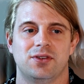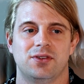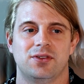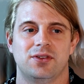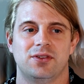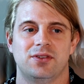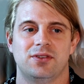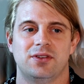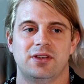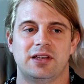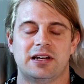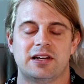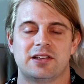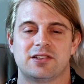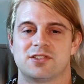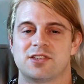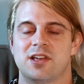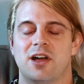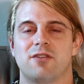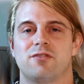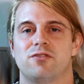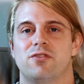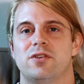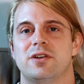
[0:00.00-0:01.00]
and it's
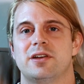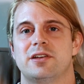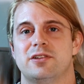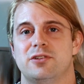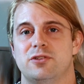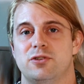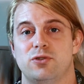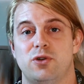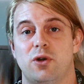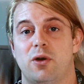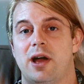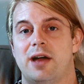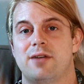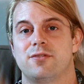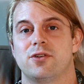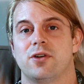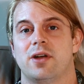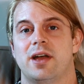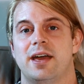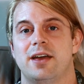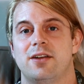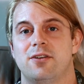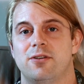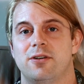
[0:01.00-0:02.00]
not free, you don't have
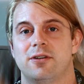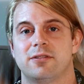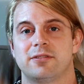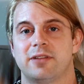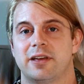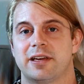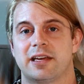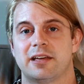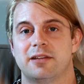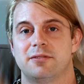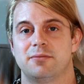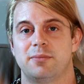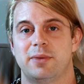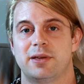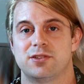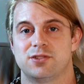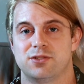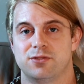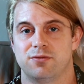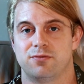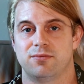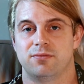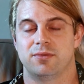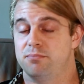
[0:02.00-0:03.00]
your head on, like it
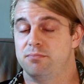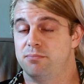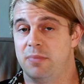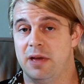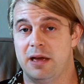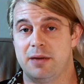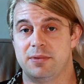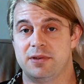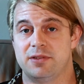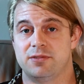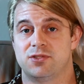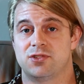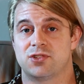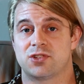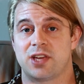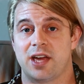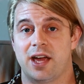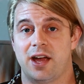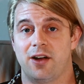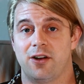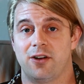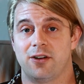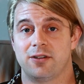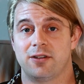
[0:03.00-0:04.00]
makes you maybe
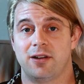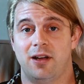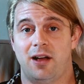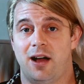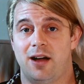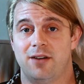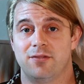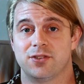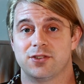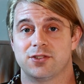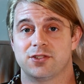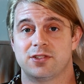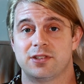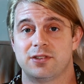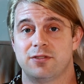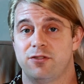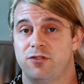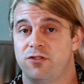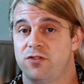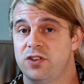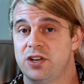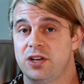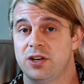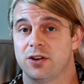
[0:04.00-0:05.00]
scared, obviously,
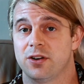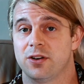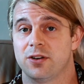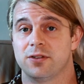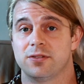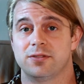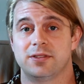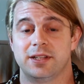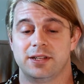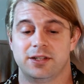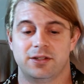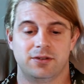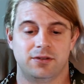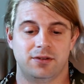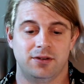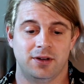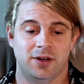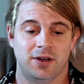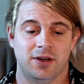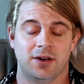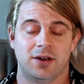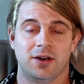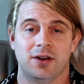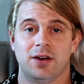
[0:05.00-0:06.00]
fear, then
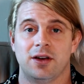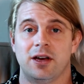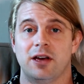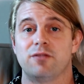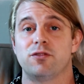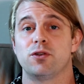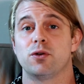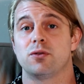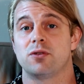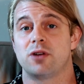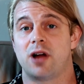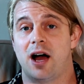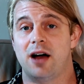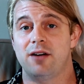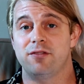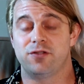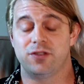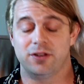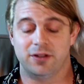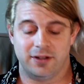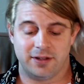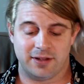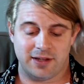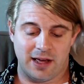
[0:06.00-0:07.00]
if you're not
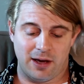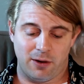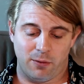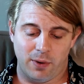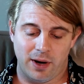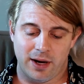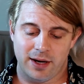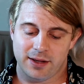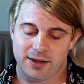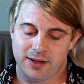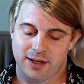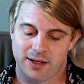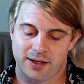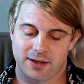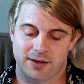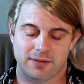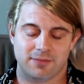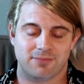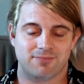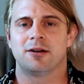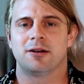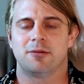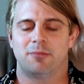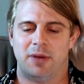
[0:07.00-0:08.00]
feeling that way,
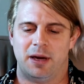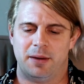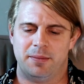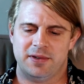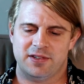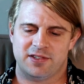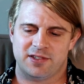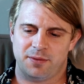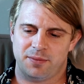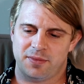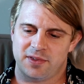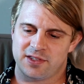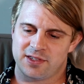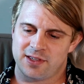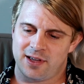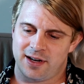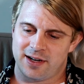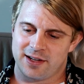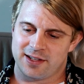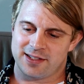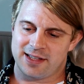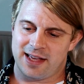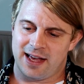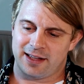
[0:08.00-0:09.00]
then maybe something's
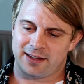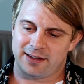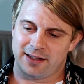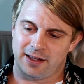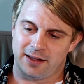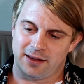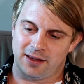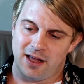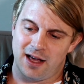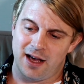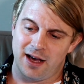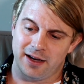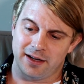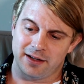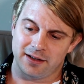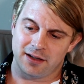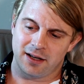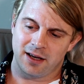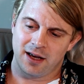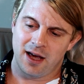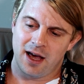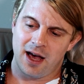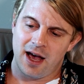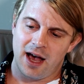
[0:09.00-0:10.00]
not exactly aligned.
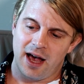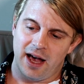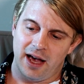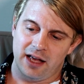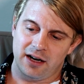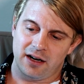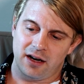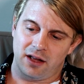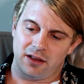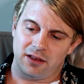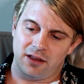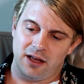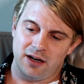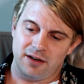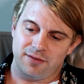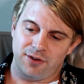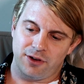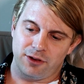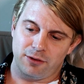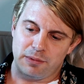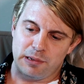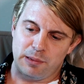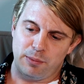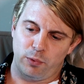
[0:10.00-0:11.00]
And a lot of
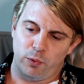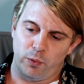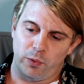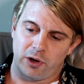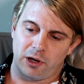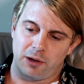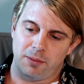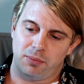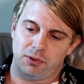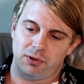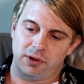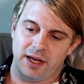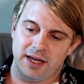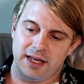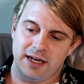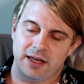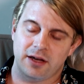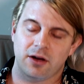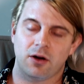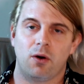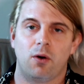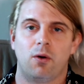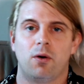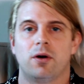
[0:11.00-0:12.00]
other people were
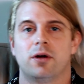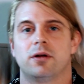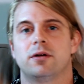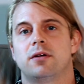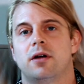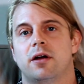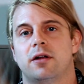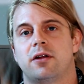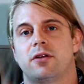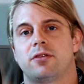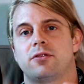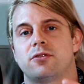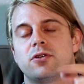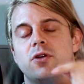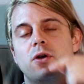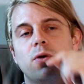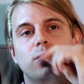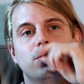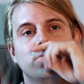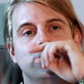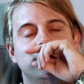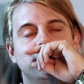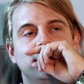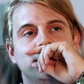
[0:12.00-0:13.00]
complaining on another
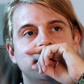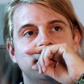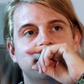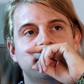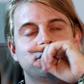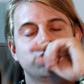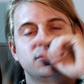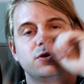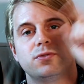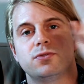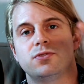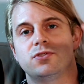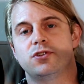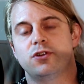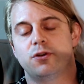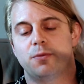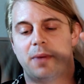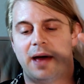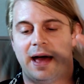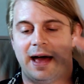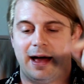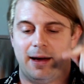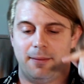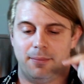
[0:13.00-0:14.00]
note, the
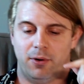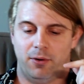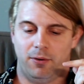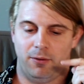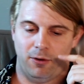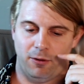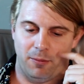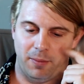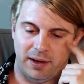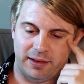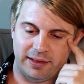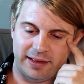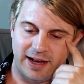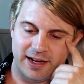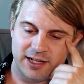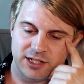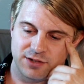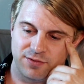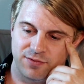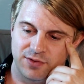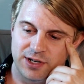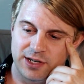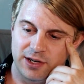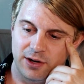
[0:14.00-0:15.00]
YouTube app on my
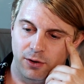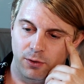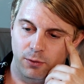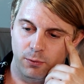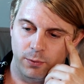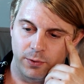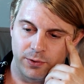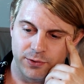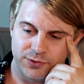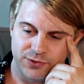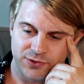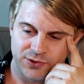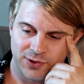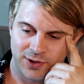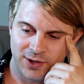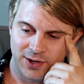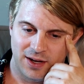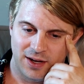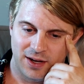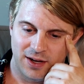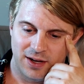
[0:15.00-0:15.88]
last video was